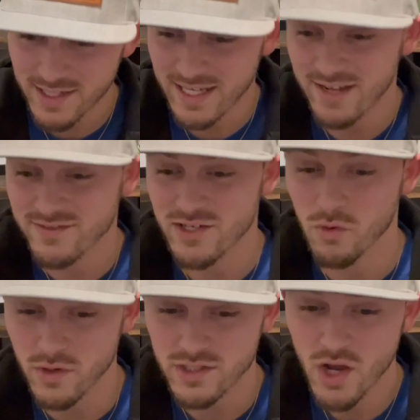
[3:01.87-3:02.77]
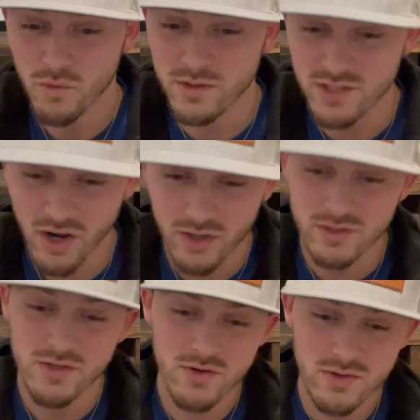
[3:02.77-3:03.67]
NFT horse return
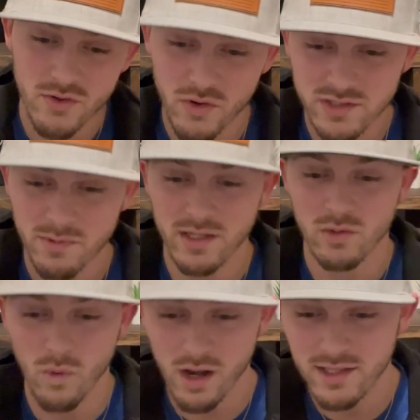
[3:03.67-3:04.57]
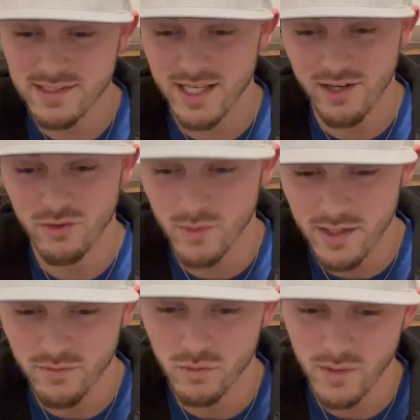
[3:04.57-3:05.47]
to the corresponding wallets and are
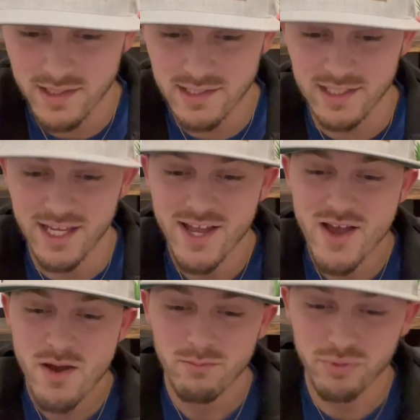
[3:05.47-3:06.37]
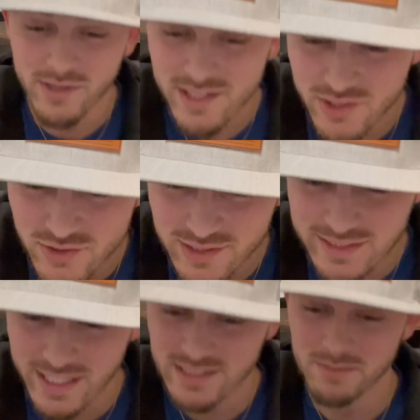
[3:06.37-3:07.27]
ready for racing. Breeding usually
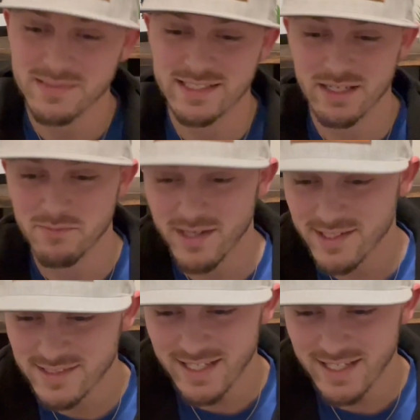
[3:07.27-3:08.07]
takes up to 10 minutes, and